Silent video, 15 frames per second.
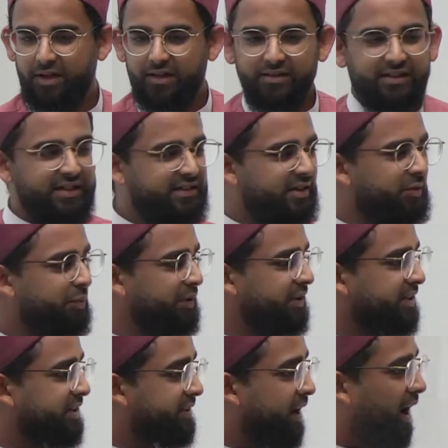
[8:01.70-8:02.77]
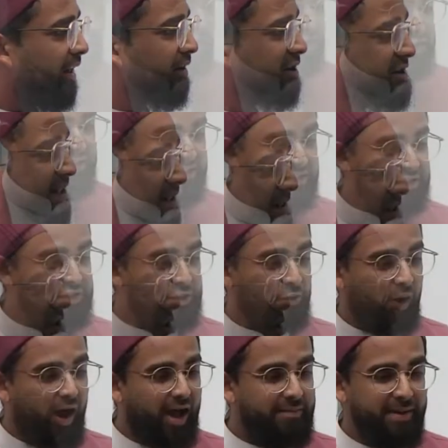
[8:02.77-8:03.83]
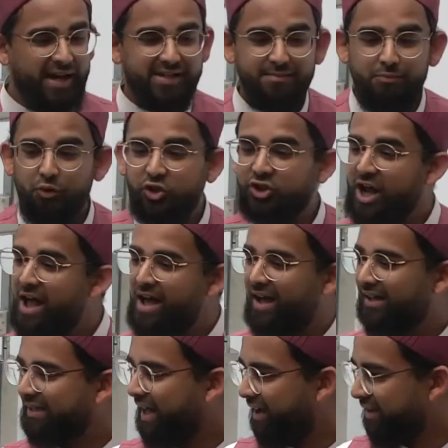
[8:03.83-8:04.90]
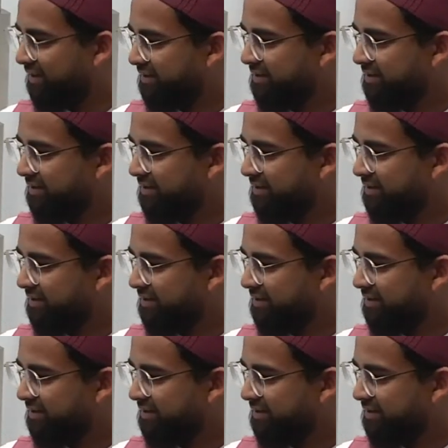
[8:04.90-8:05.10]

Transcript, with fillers: This is what the scholars they describe as mushahada.